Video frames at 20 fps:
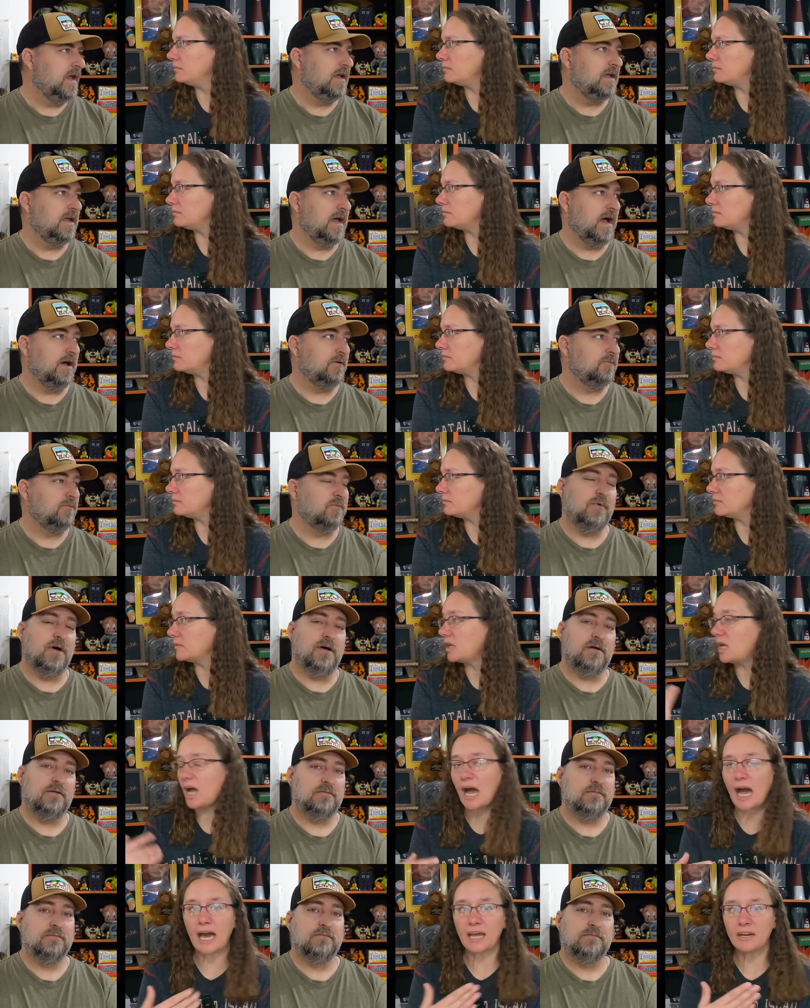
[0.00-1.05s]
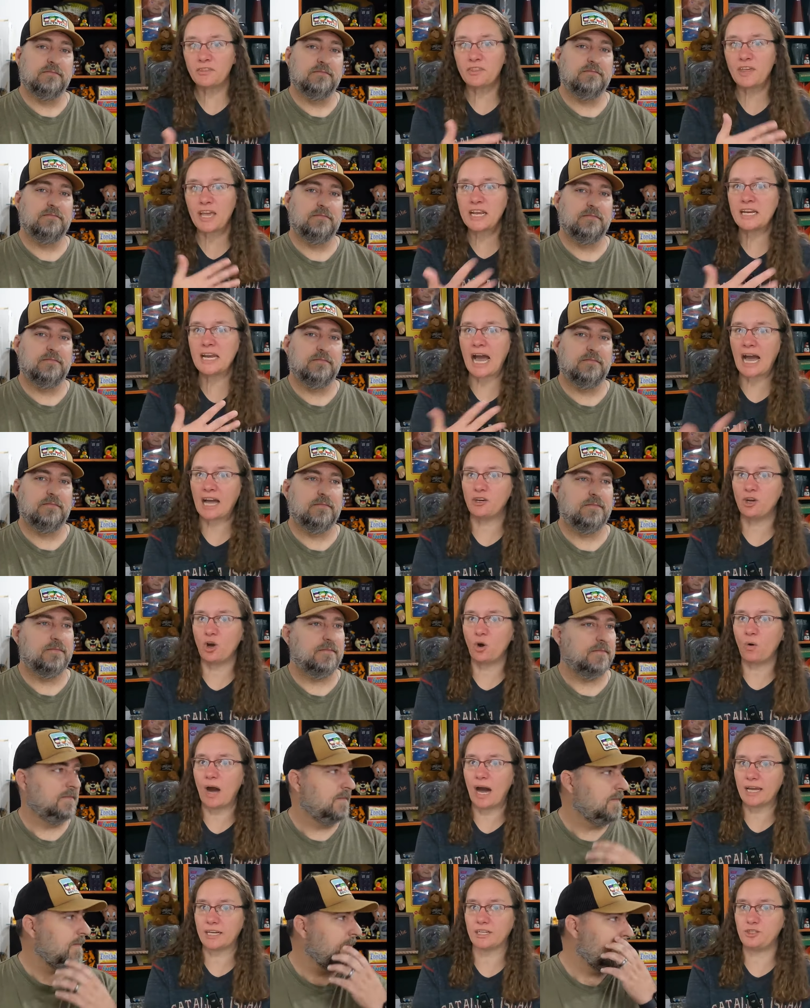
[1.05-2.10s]
Speaker 1: Yeah, well...
Speaker 2: How did they not know
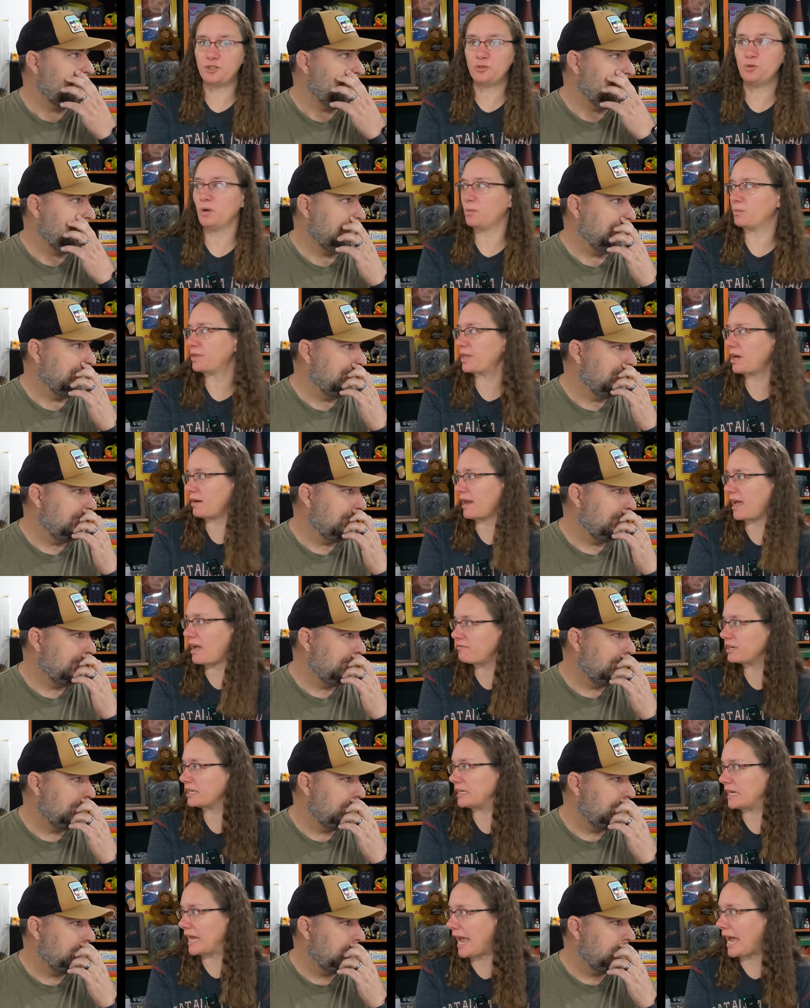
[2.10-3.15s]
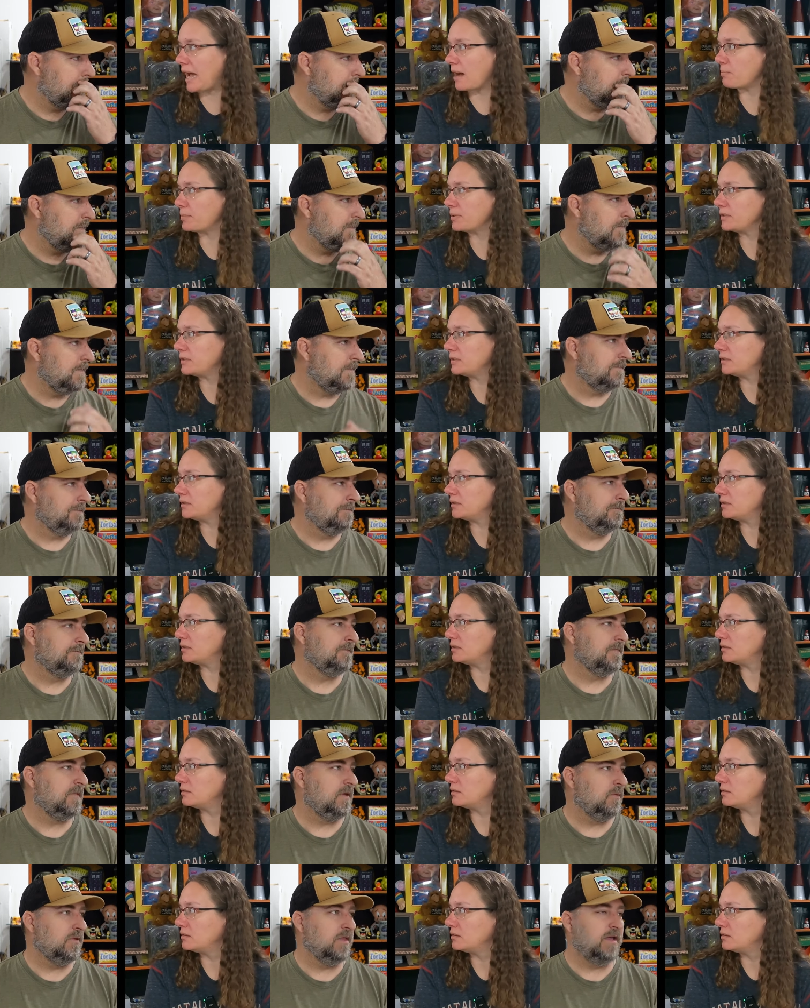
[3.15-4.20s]
how to do it without having an app?
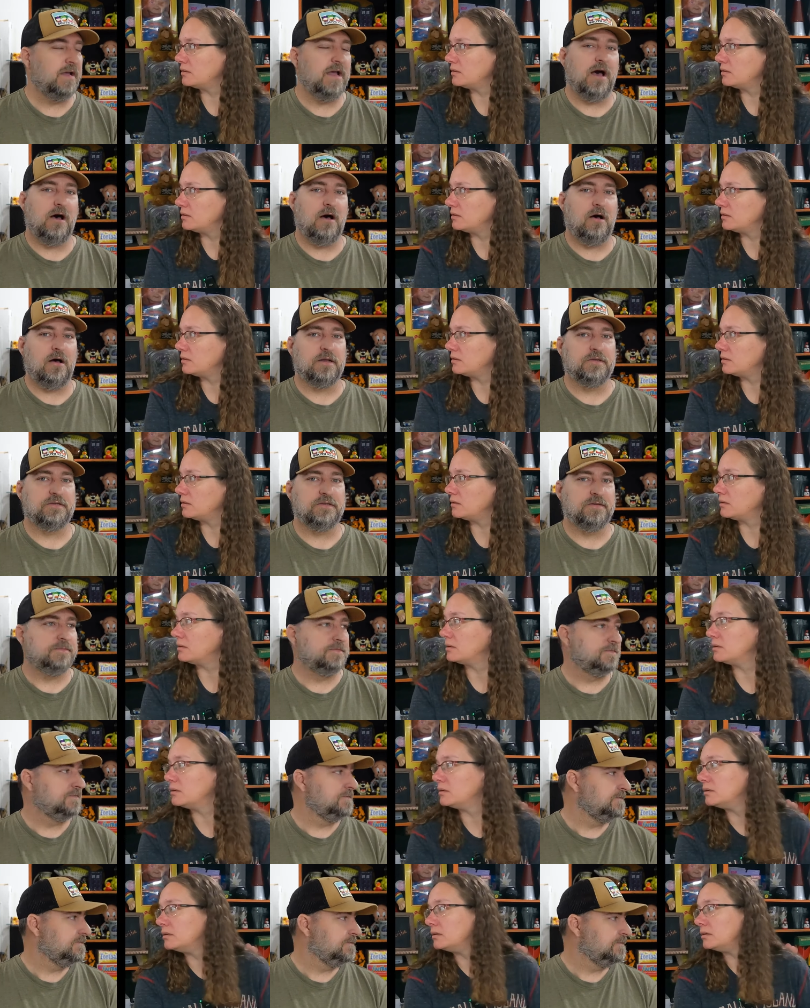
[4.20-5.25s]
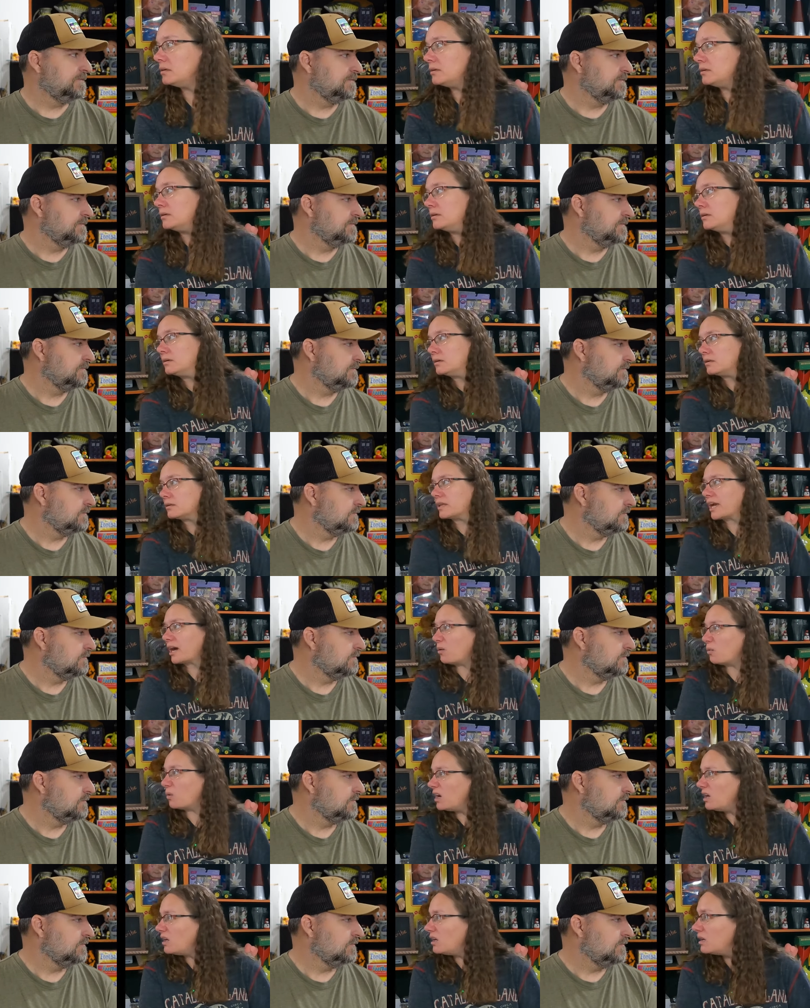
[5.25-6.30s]
Speaker 1: Well, they got Hoss.
Speaker 2: They got
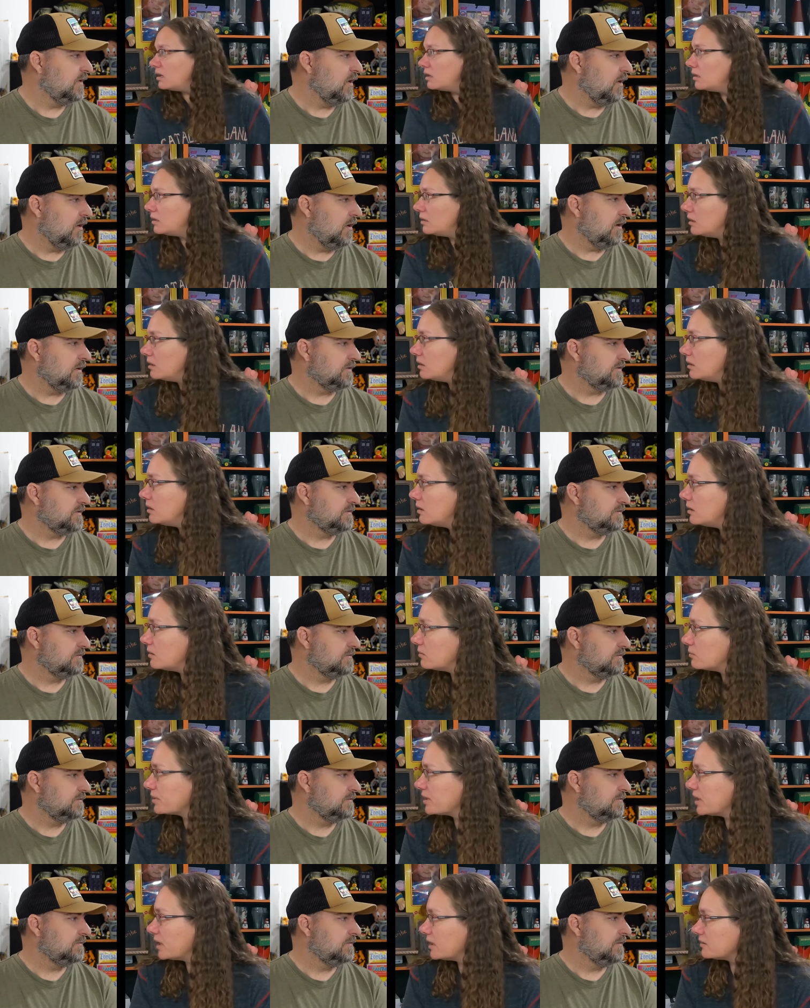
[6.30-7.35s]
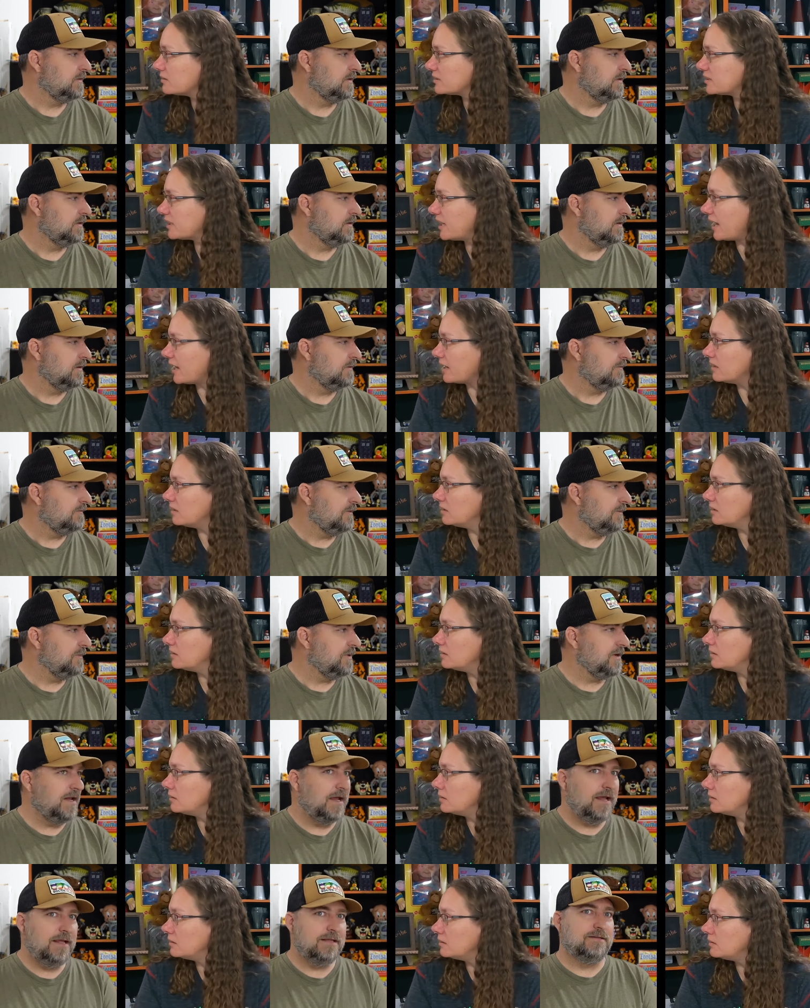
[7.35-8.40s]
what? Hoss. What the hell is that?
Speaker 1: From
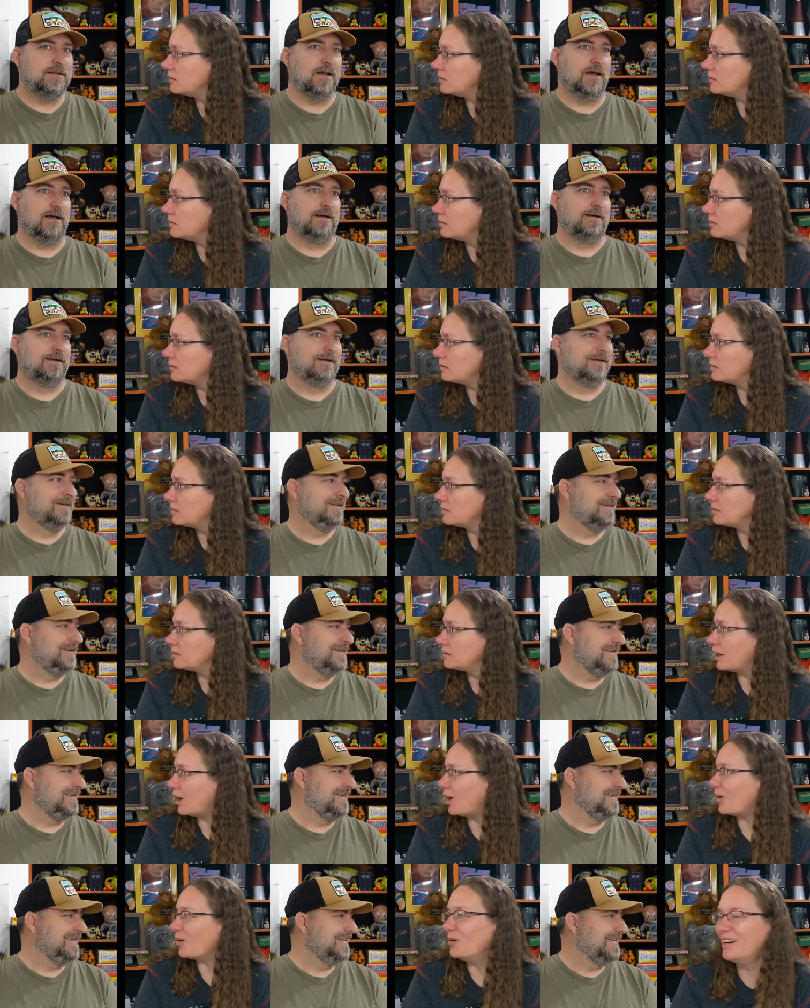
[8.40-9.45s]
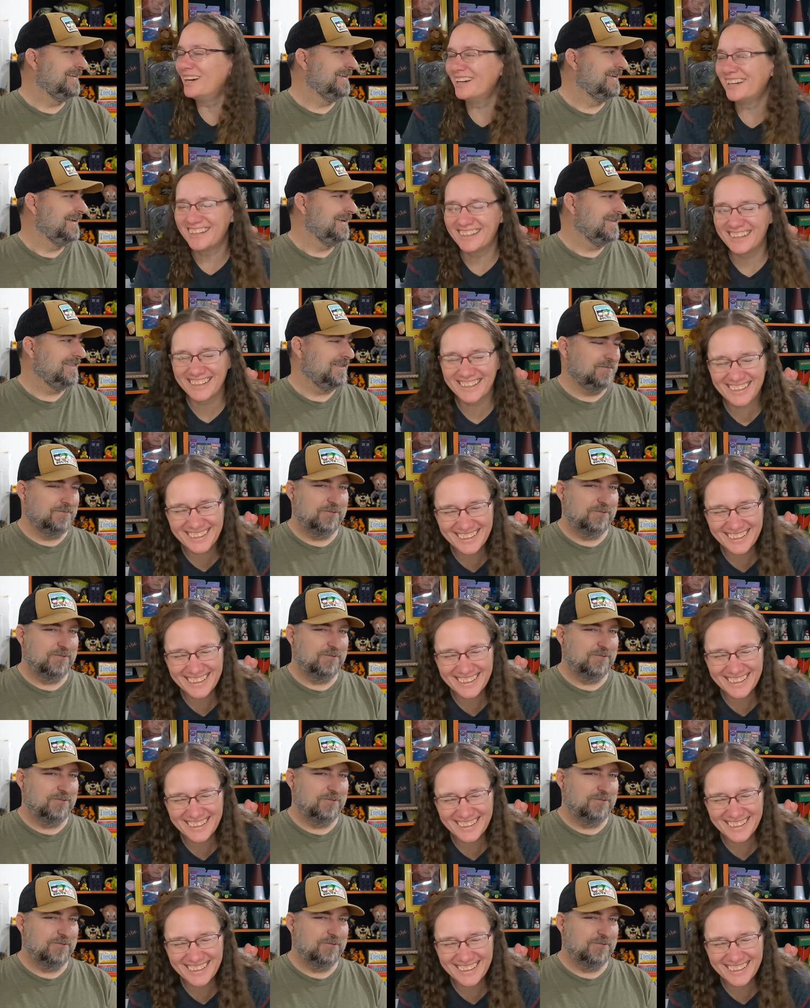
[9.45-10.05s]
Bonanza.
Speaker 2: Oh.
Speaker 1: The